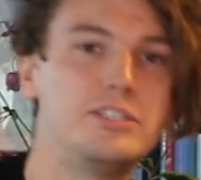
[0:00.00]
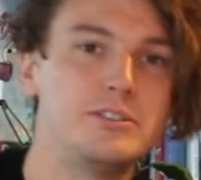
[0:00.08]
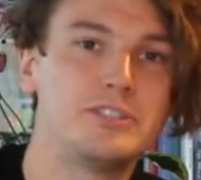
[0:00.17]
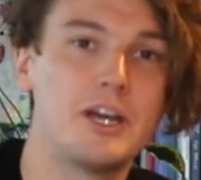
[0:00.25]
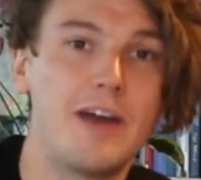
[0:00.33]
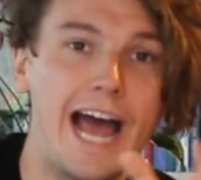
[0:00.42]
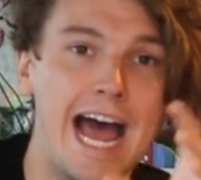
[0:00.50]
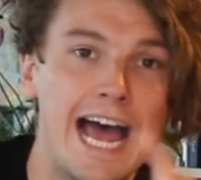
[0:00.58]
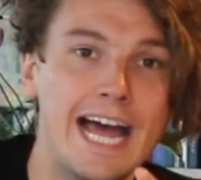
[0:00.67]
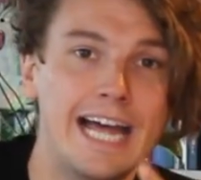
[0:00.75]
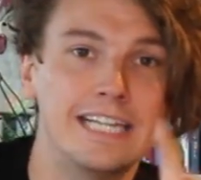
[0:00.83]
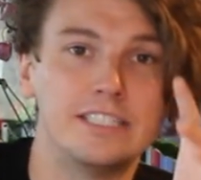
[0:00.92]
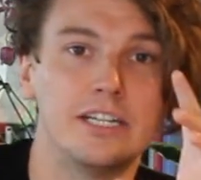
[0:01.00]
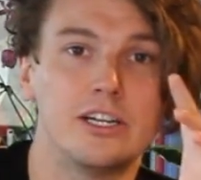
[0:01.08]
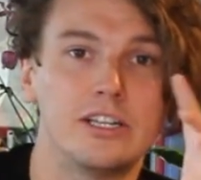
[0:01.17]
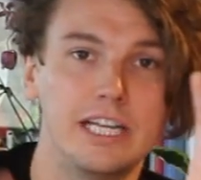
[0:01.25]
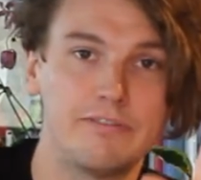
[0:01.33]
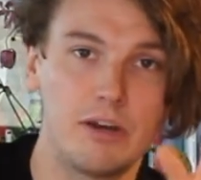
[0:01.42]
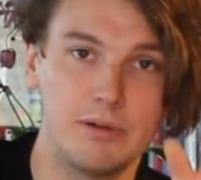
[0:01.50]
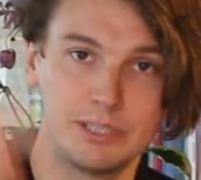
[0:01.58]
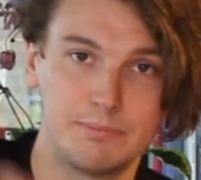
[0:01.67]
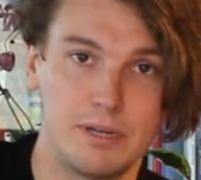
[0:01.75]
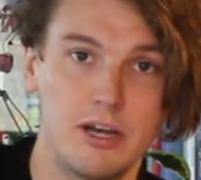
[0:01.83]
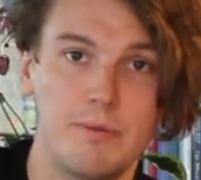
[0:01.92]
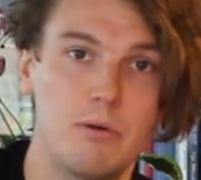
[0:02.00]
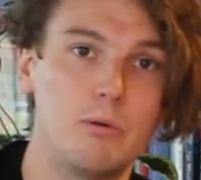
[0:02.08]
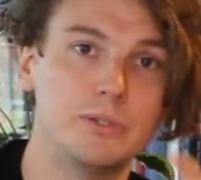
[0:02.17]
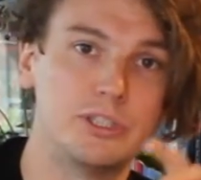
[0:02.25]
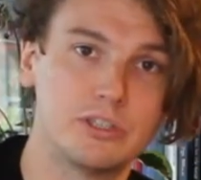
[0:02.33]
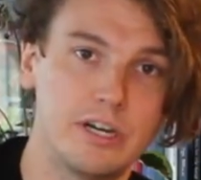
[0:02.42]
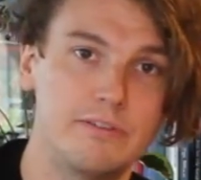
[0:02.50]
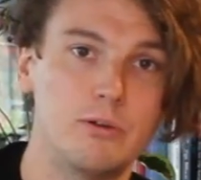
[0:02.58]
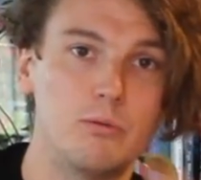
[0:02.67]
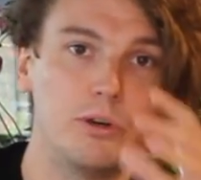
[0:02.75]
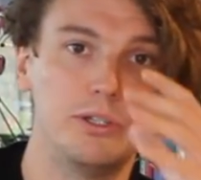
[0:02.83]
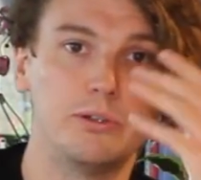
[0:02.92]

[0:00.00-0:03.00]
Do so and leave comments below about what we should cover, what you